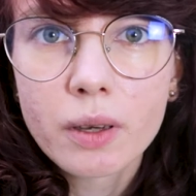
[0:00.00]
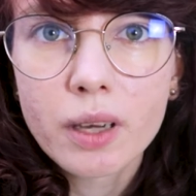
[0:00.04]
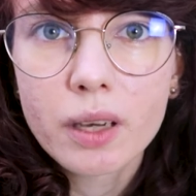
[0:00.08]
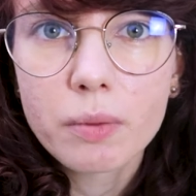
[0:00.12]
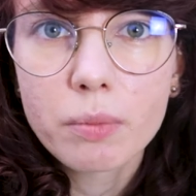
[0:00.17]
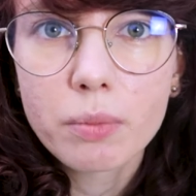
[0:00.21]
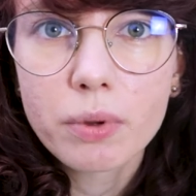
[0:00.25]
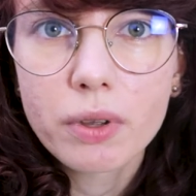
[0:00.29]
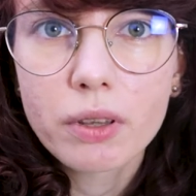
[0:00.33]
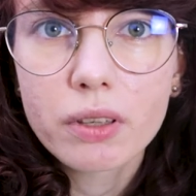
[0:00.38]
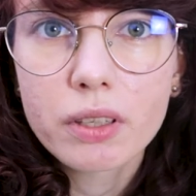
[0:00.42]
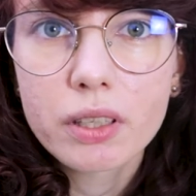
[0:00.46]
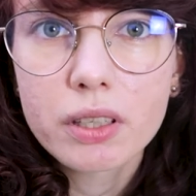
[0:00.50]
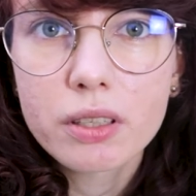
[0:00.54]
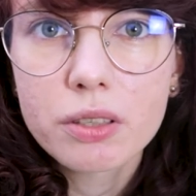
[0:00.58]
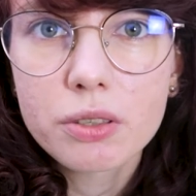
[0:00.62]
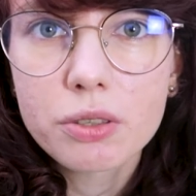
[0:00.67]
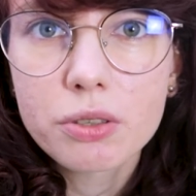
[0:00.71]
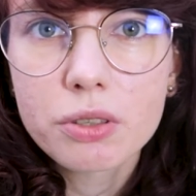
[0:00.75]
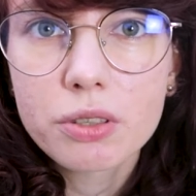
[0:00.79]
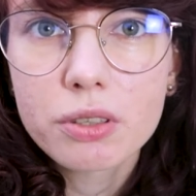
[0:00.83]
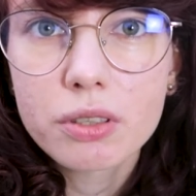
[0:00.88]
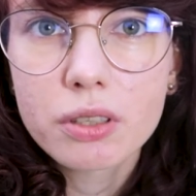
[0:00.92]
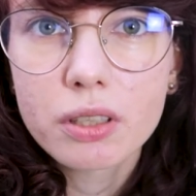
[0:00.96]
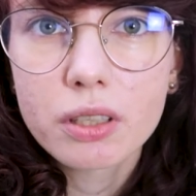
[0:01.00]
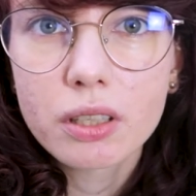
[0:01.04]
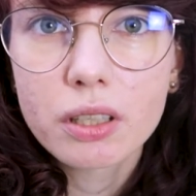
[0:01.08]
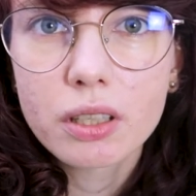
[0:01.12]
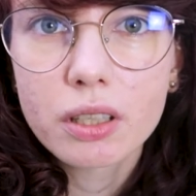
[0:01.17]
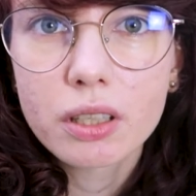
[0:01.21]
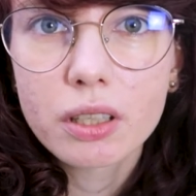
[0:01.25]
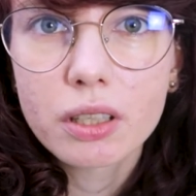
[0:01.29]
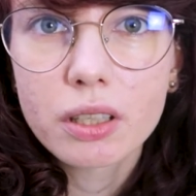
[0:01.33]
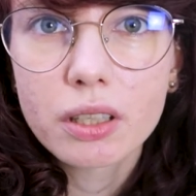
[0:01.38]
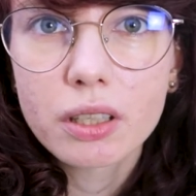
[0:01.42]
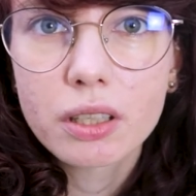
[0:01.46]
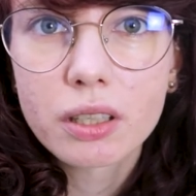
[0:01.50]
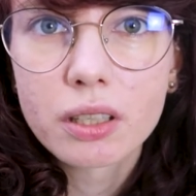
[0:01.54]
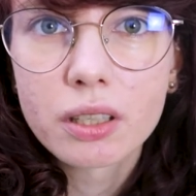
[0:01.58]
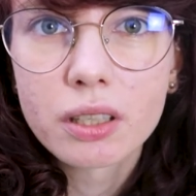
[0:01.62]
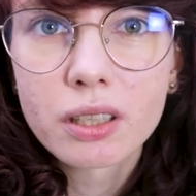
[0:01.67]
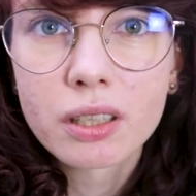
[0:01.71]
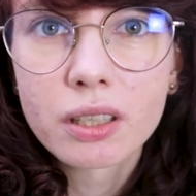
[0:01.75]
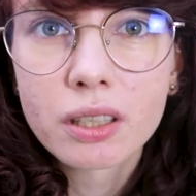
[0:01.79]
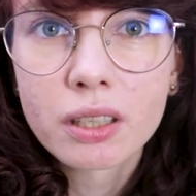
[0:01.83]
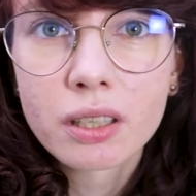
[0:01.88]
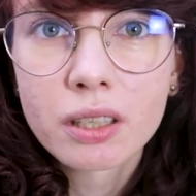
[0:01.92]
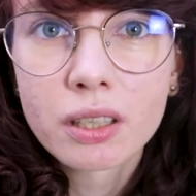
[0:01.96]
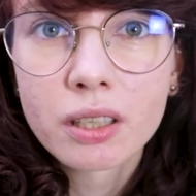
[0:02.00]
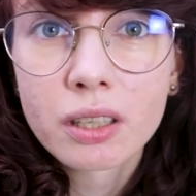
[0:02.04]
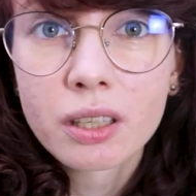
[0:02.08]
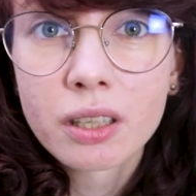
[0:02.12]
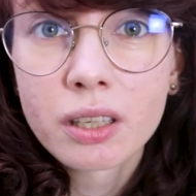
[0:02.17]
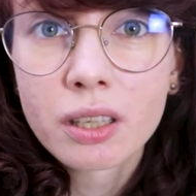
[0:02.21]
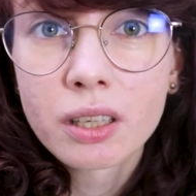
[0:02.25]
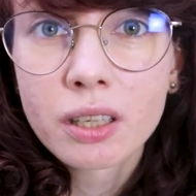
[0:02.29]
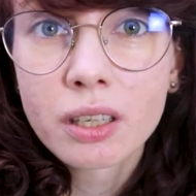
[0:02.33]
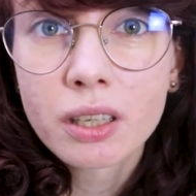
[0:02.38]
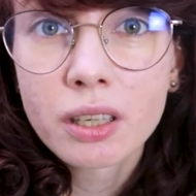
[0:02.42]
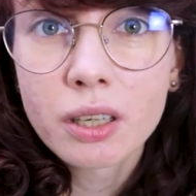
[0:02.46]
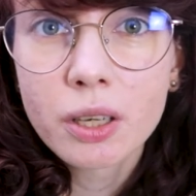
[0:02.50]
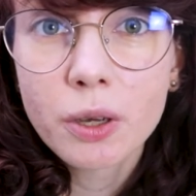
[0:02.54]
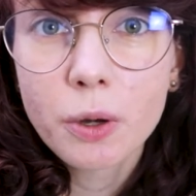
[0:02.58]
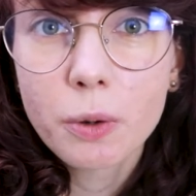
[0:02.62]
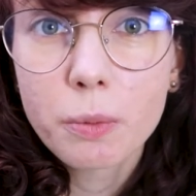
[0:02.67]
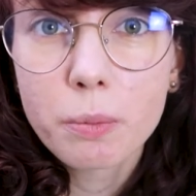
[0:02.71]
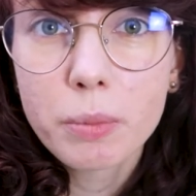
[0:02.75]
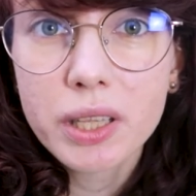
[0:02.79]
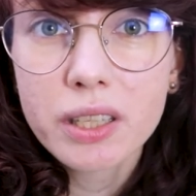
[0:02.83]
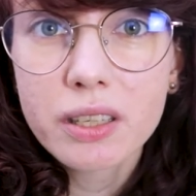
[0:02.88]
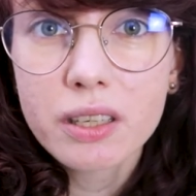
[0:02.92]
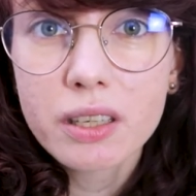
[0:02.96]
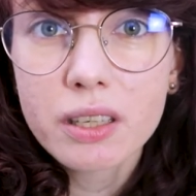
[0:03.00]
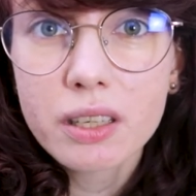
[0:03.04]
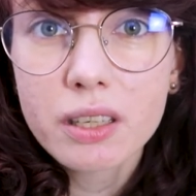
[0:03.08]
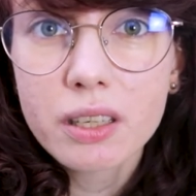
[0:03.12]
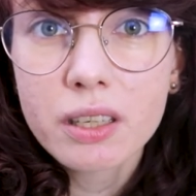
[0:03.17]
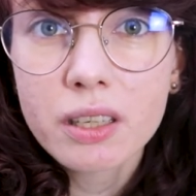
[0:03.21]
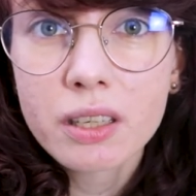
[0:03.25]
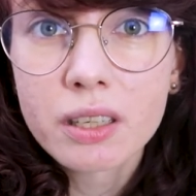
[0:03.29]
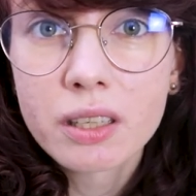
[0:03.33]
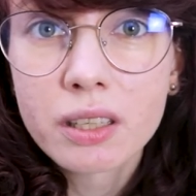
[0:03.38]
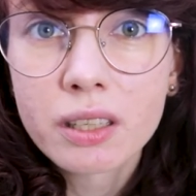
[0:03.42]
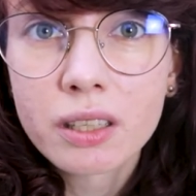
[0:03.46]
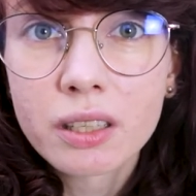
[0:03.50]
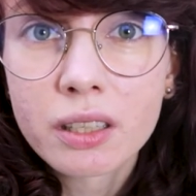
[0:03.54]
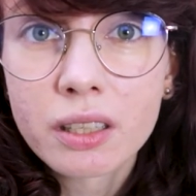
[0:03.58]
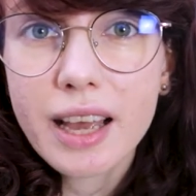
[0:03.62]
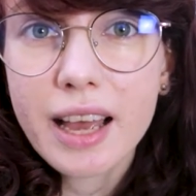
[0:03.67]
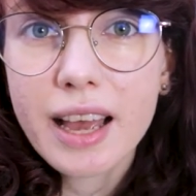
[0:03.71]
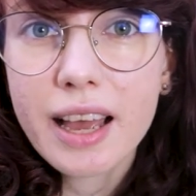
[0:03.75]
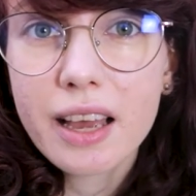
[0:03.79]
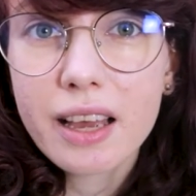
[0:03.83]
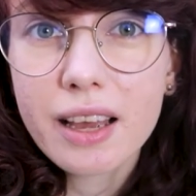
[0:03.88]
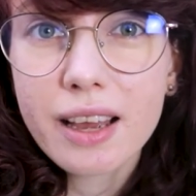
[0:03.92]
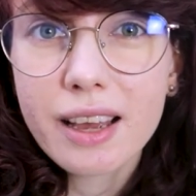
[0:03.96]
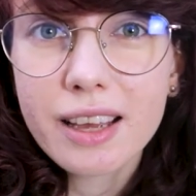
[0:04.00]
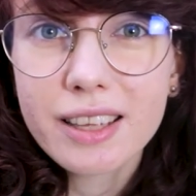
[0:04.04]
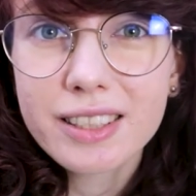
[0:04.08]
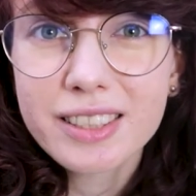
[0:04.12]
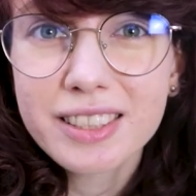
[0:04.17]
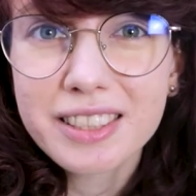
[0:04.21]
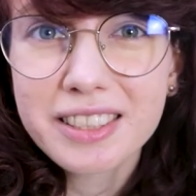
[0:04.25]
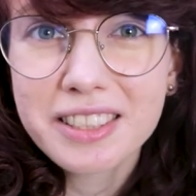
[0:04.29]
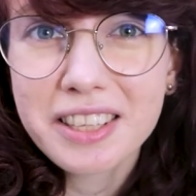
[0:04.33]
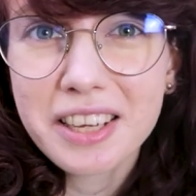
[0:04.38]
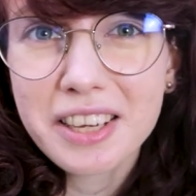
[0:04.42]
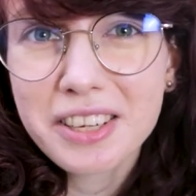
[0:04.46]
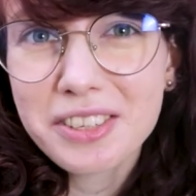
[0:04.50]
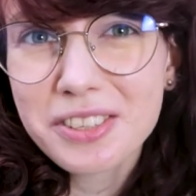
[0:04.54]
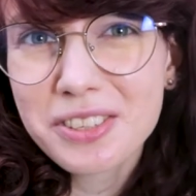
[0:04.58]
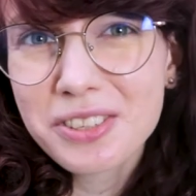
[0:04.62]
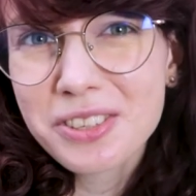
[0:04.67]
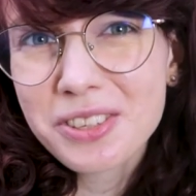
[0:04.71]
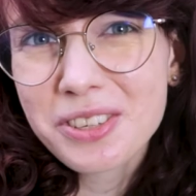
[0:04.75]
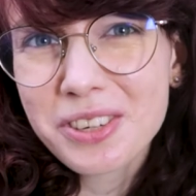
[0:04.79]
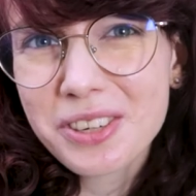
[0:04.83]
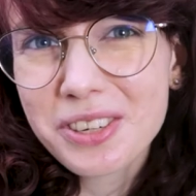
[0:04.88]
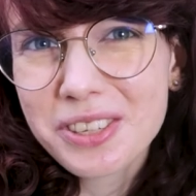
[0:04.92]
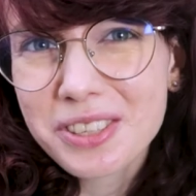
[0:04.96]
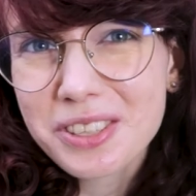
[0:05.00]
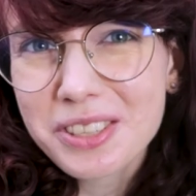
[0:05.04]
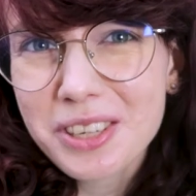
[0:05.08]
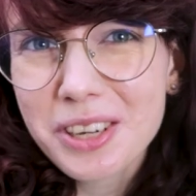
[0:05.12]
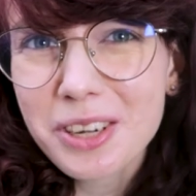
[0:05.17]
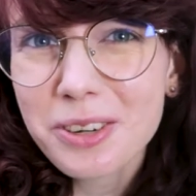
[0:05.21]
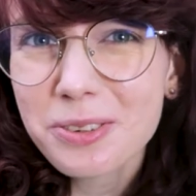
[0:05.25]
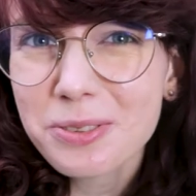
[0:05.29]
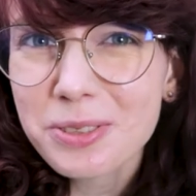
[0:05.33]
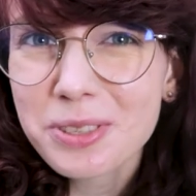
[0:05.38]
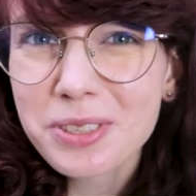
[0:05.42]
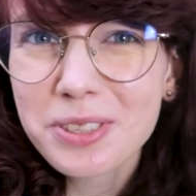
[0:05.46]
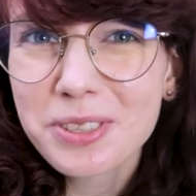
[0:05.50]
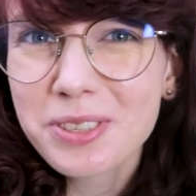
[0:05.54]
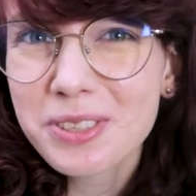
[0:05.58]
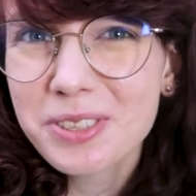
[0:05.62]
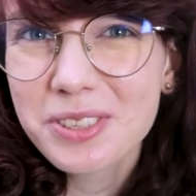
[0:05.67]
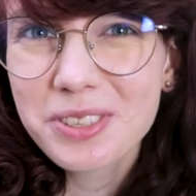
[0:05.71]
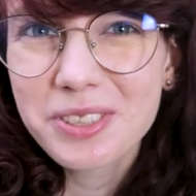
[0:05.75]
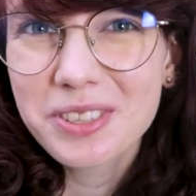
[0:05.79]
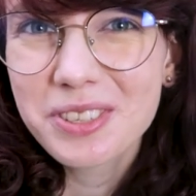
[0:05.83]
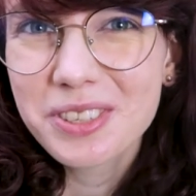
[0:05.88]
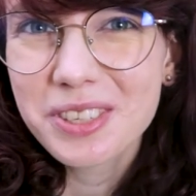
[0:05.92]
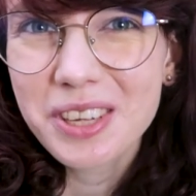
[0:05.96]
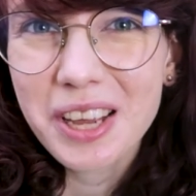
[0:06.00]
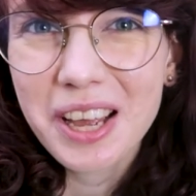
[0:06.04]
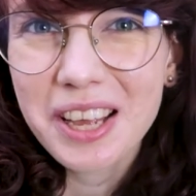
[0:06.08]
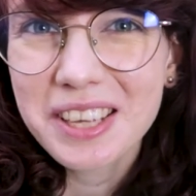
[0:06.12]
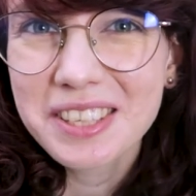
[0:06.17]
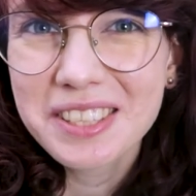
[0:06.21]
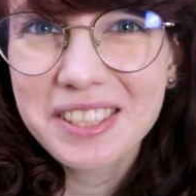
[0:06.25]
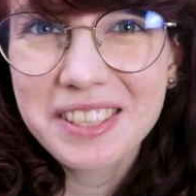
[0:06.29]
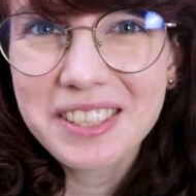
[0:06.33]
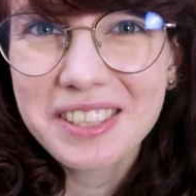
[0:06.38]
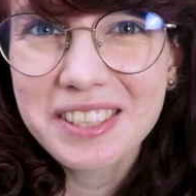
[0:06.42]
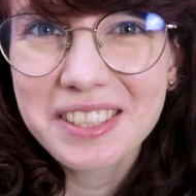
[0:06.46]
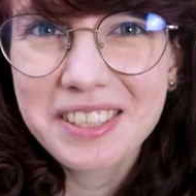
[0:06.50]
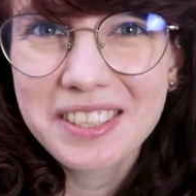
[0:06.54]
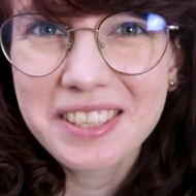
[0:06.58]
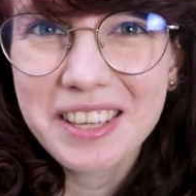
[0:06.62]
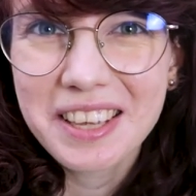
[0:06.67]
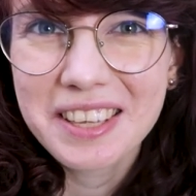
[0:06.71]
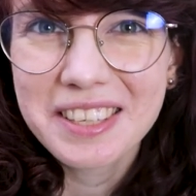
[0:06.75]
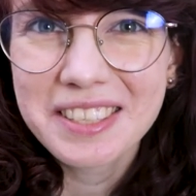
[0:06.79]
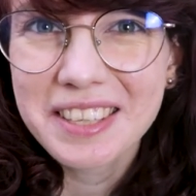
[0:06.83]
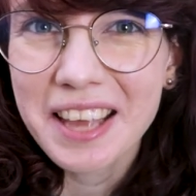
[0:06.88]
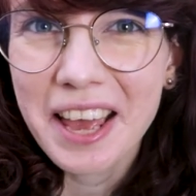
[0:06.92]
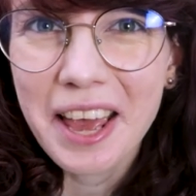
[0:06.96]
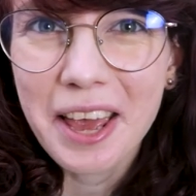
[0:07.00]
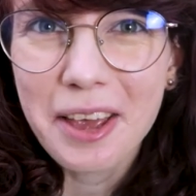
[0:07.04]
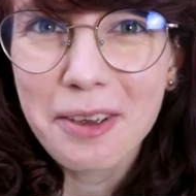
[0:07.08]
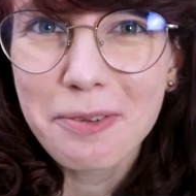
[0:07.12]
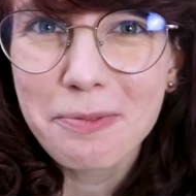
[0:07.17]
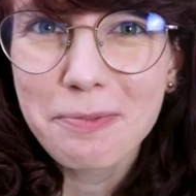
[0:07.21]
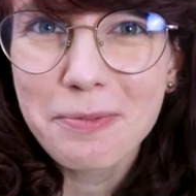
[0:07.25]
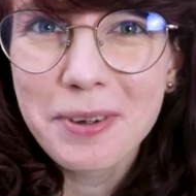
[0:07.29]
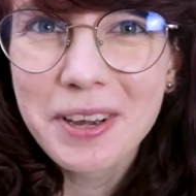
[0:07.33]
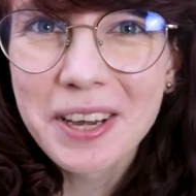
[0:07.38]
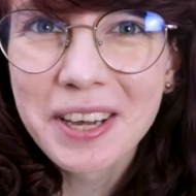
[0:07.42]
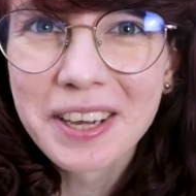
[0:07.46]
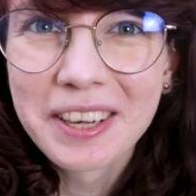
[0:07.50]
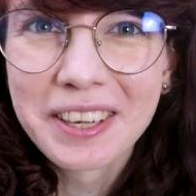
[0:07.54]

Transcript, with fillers: a Polish uh, company and they turn out just the same.